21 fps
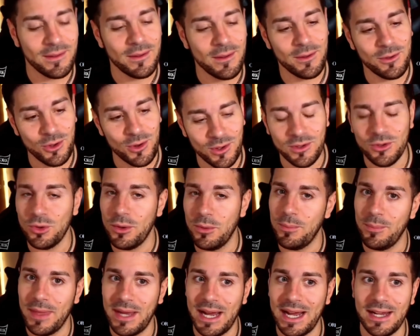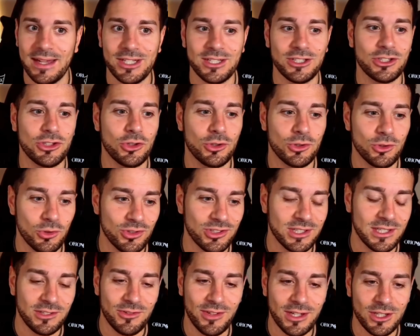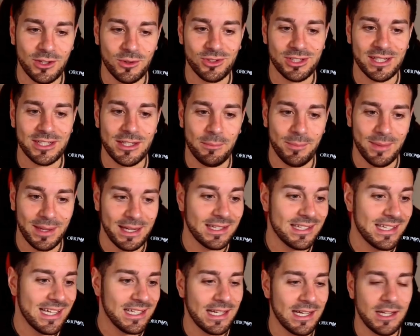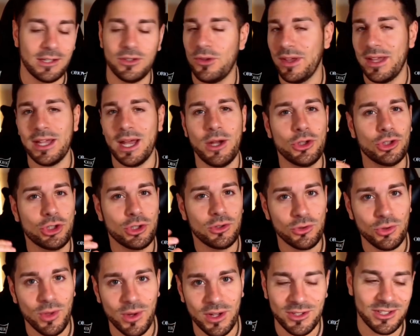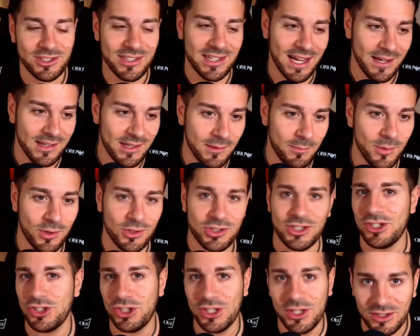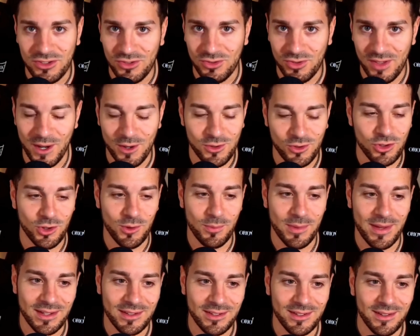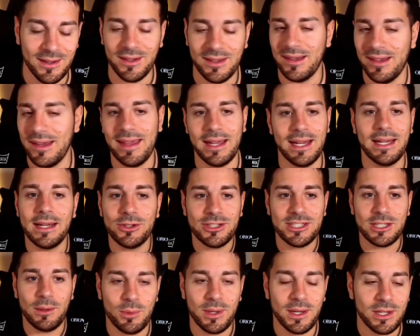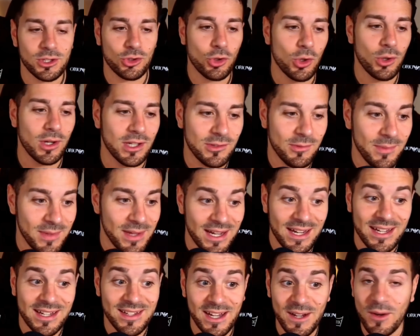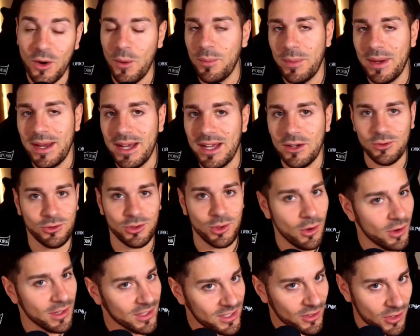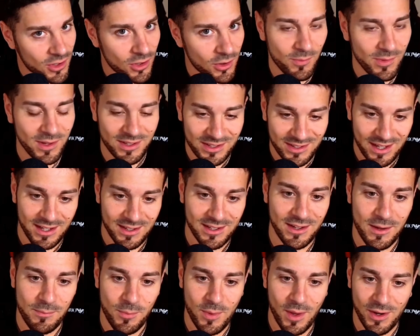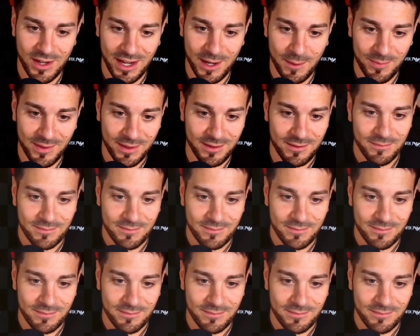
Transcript: So it's good practice to use these videos as a basic introduction to understand the position and structure a bit. Then if someone enjoys playing that opening, of course it should be studied in more depth.